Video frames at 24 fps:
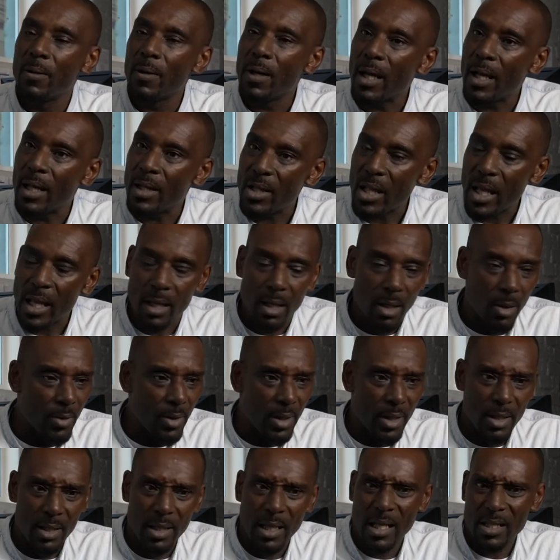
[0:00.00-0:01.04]
And that,
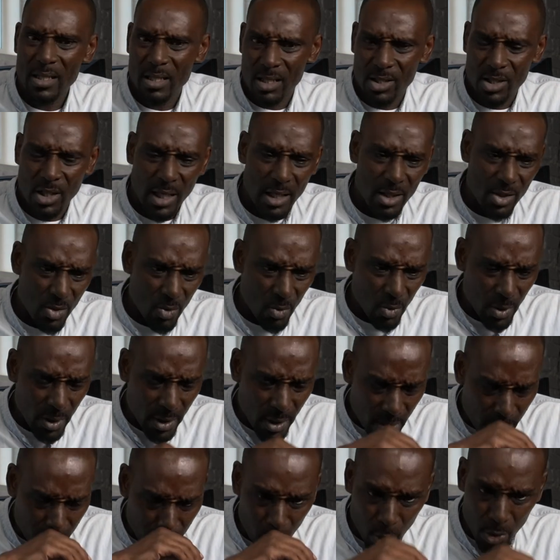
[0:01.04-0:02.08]
you had to change all the
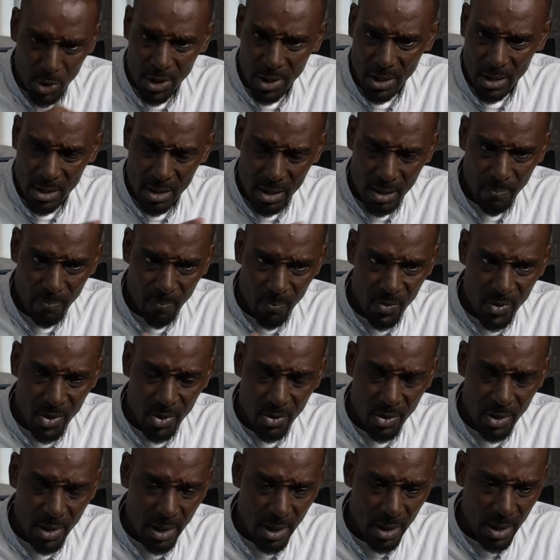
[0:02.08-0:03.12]
bushings
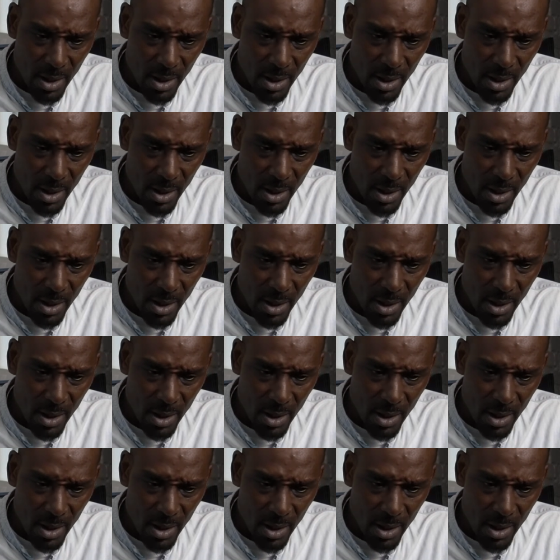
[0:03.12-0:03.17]
to the